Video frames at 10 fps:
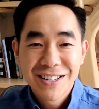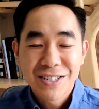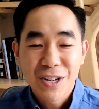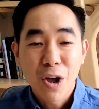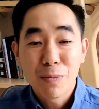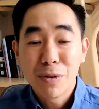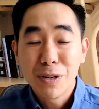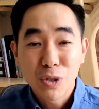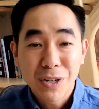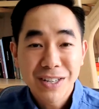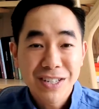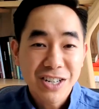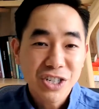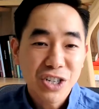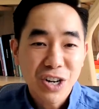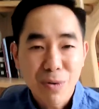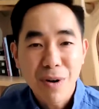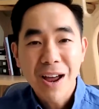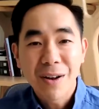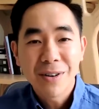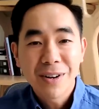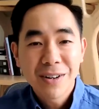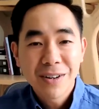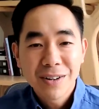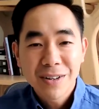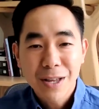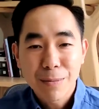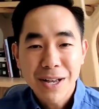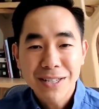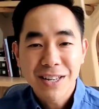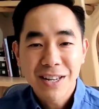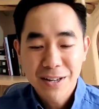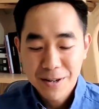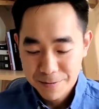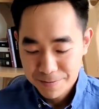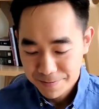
So I hope you enjoyed this session around capacity.